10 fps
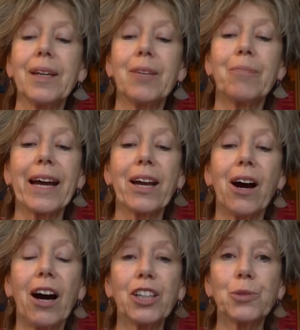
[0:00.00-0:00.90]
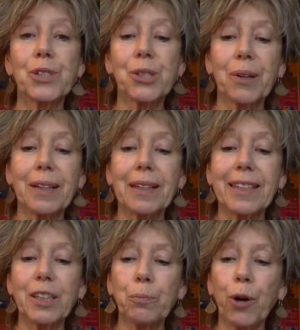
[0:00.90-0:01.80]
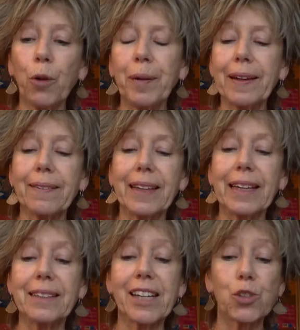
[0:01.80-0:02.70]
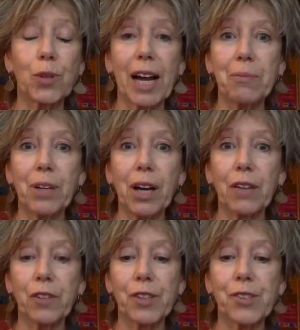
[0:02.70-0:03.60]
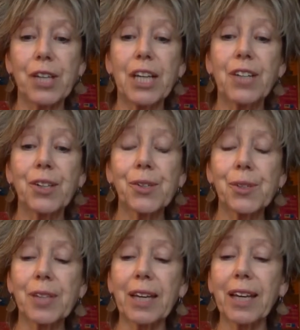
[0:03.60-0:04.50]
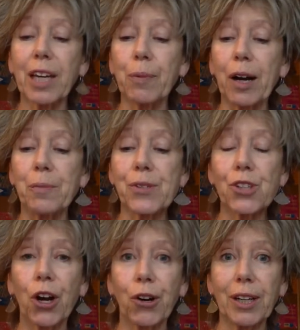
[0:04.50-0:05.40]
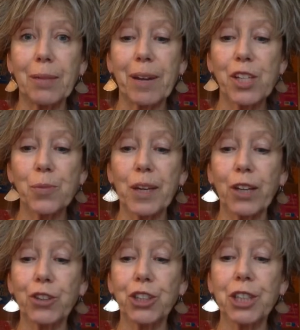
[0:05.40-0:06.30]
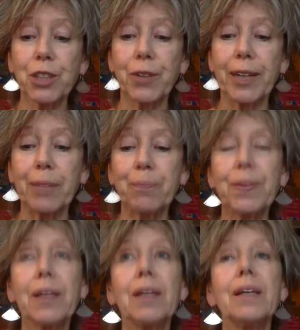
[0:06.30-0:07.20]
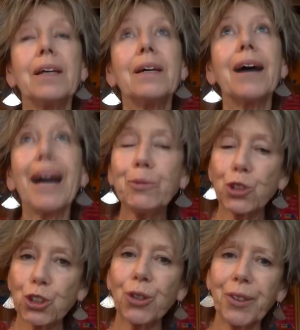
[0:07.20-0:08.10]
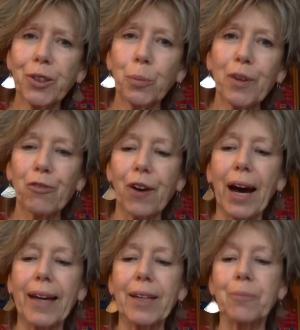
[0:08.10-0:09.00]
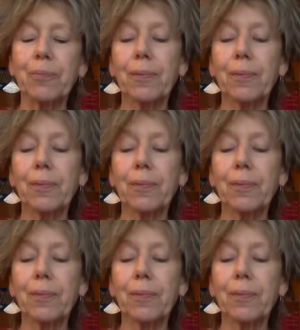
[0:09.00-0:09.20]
My heart was doing the little popping thing it does when I'm nervous. Just thinking about Miss Coralie makes me go jittery. I'm sure you'll be fine.